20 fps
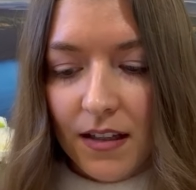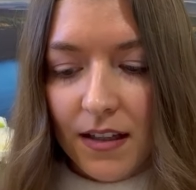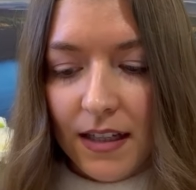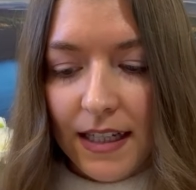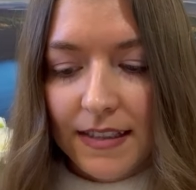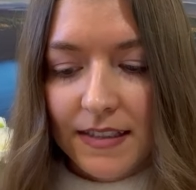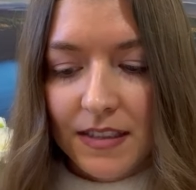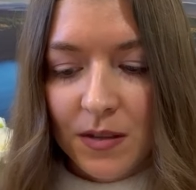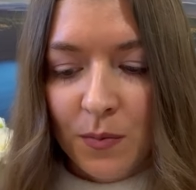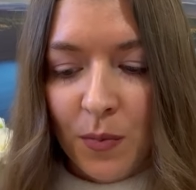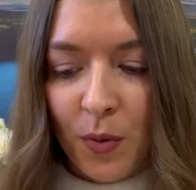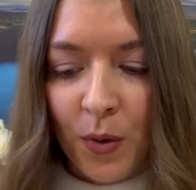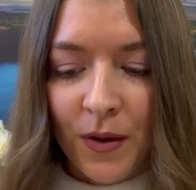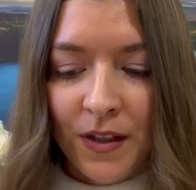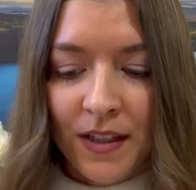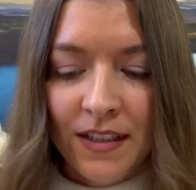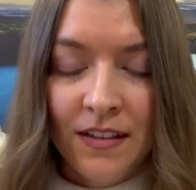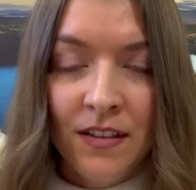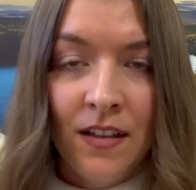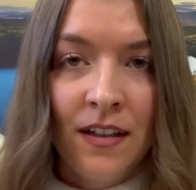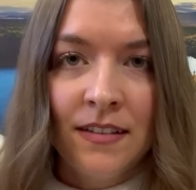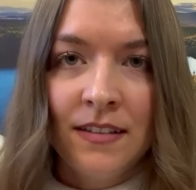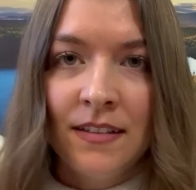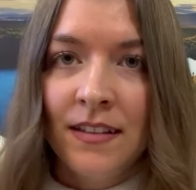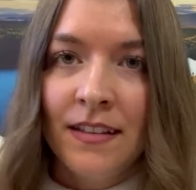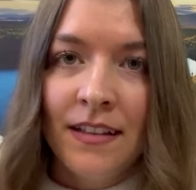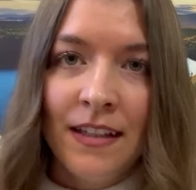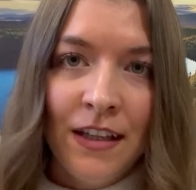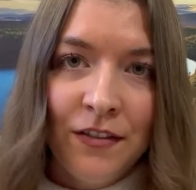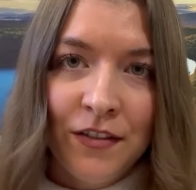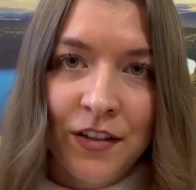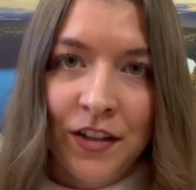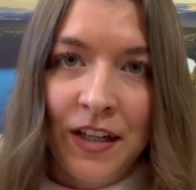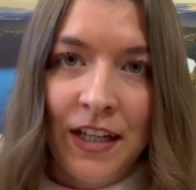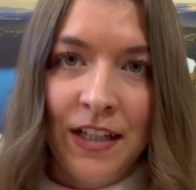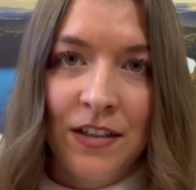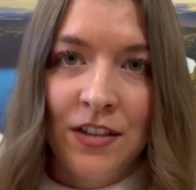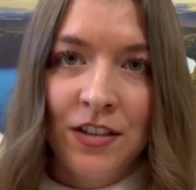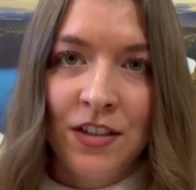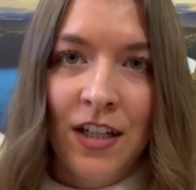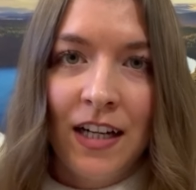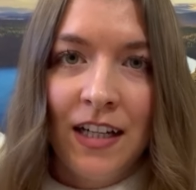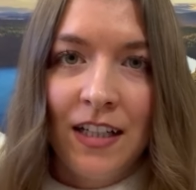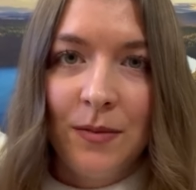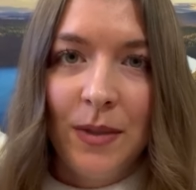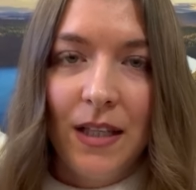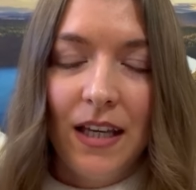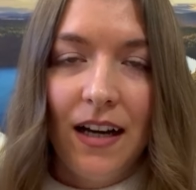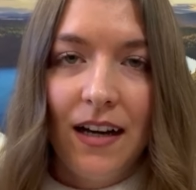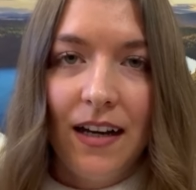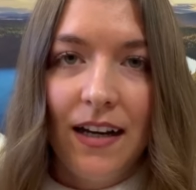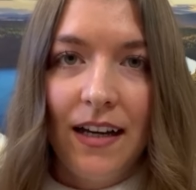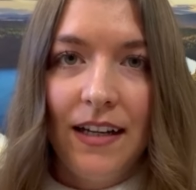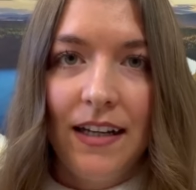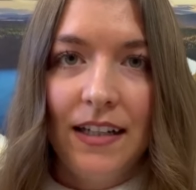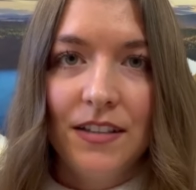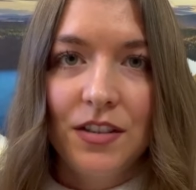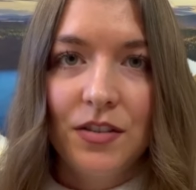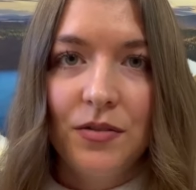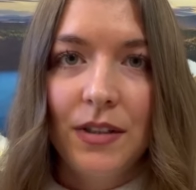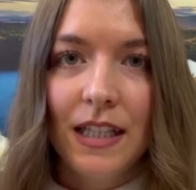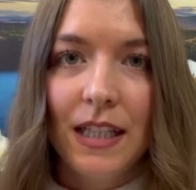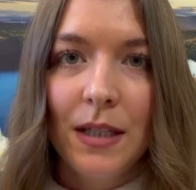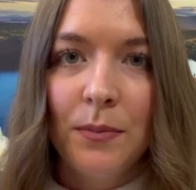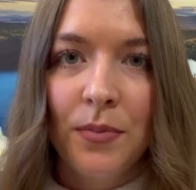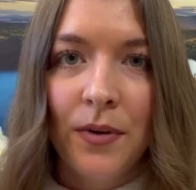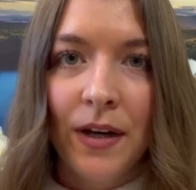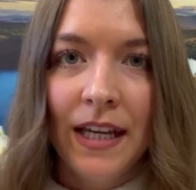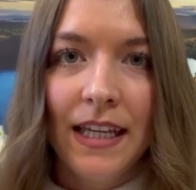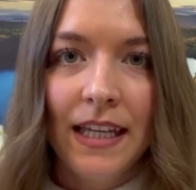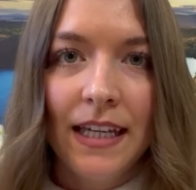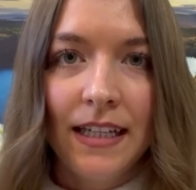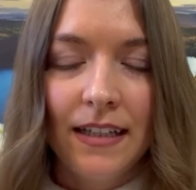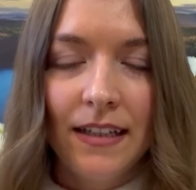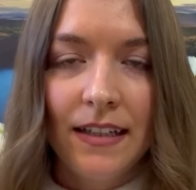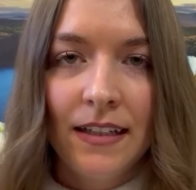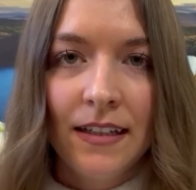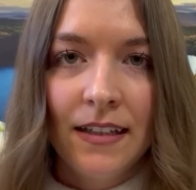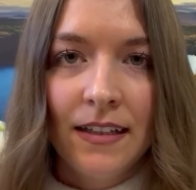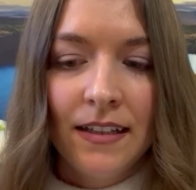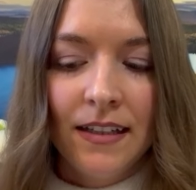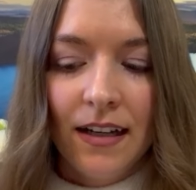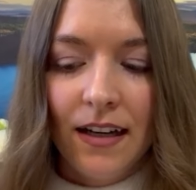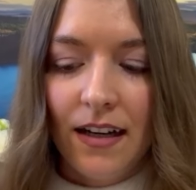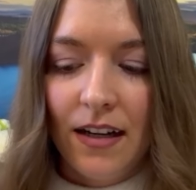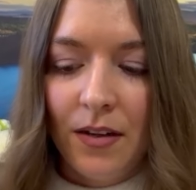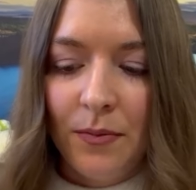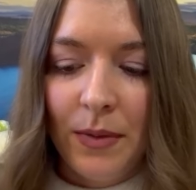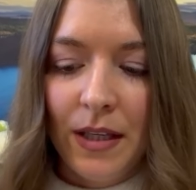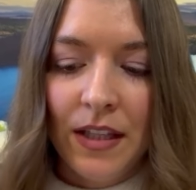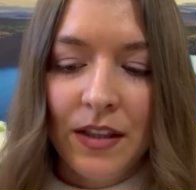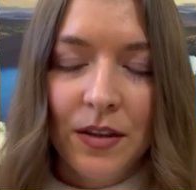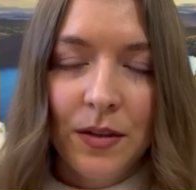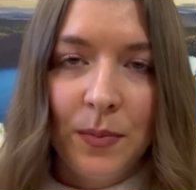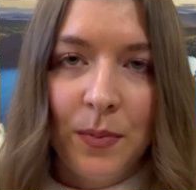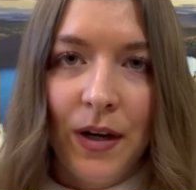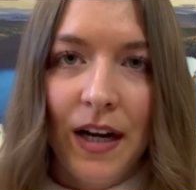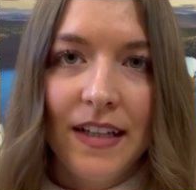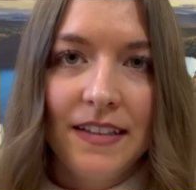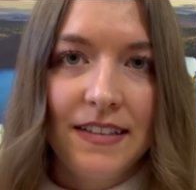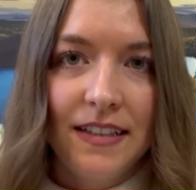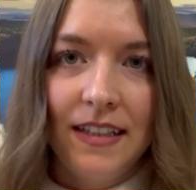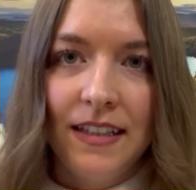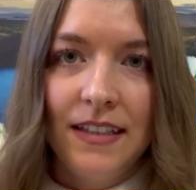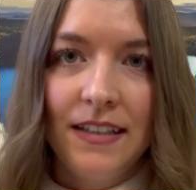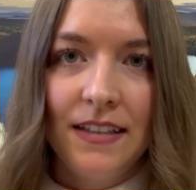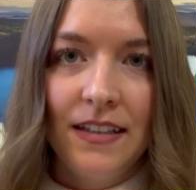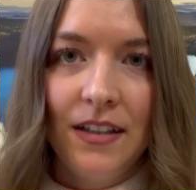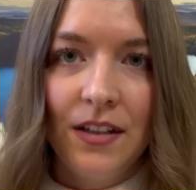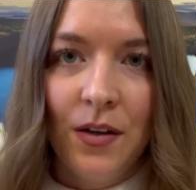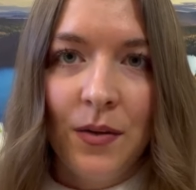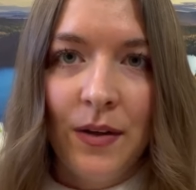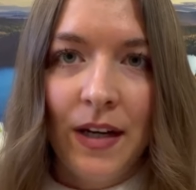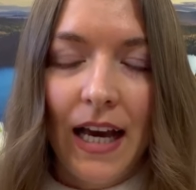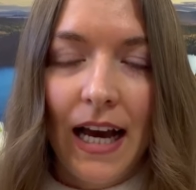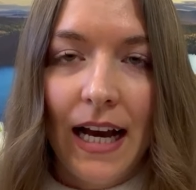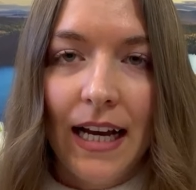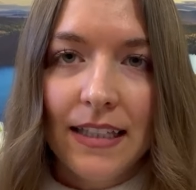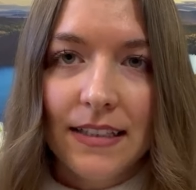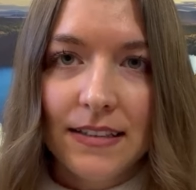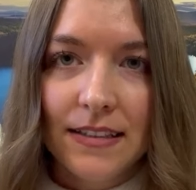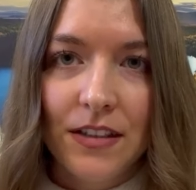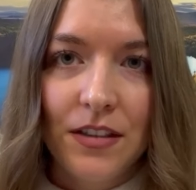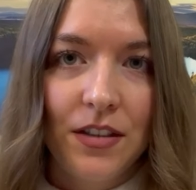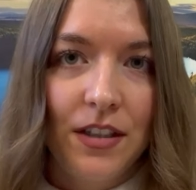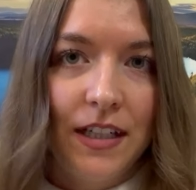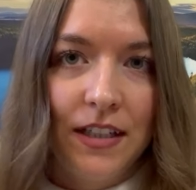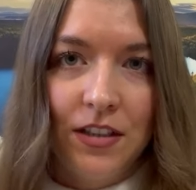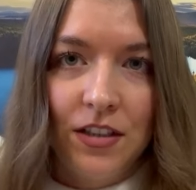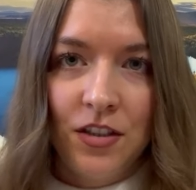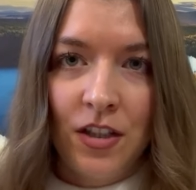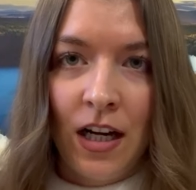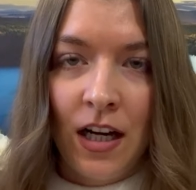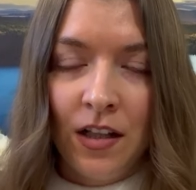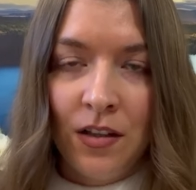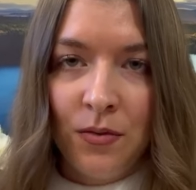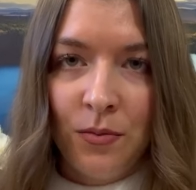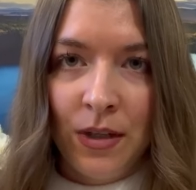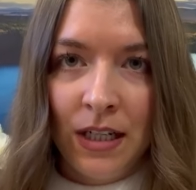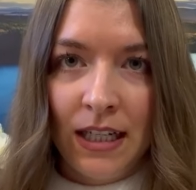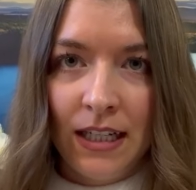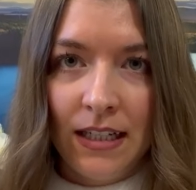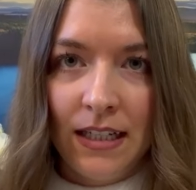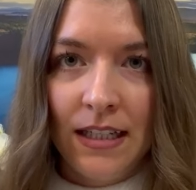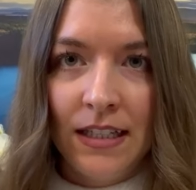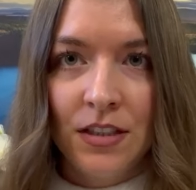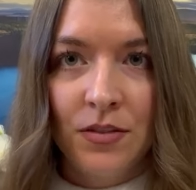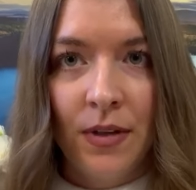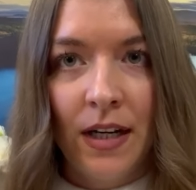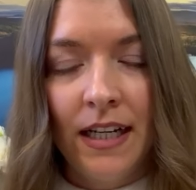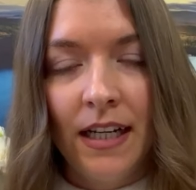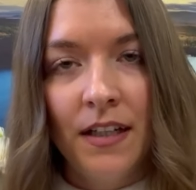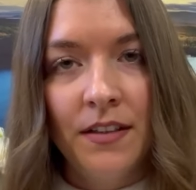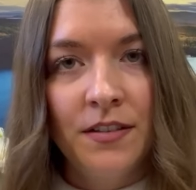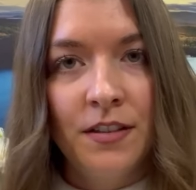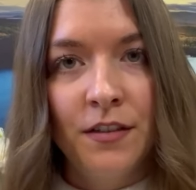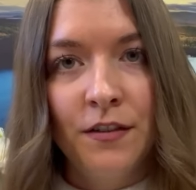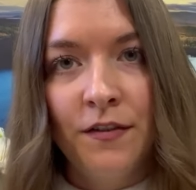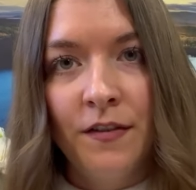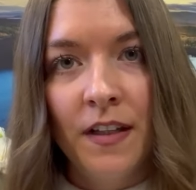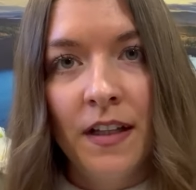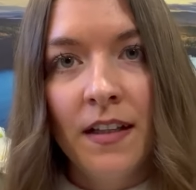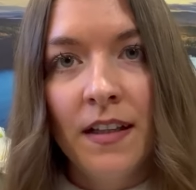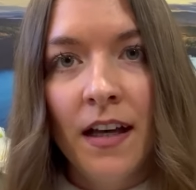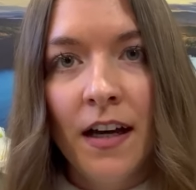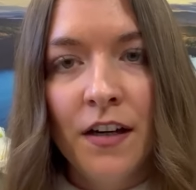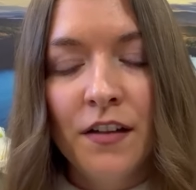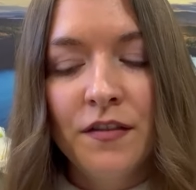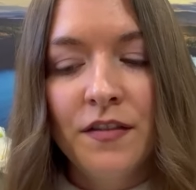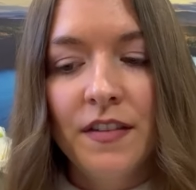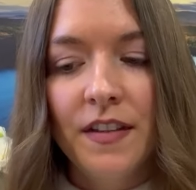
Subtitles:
it's important not to leave your inner child behind and to really bring it in the present, you know, and ask your inner child what it needs right now to feel love.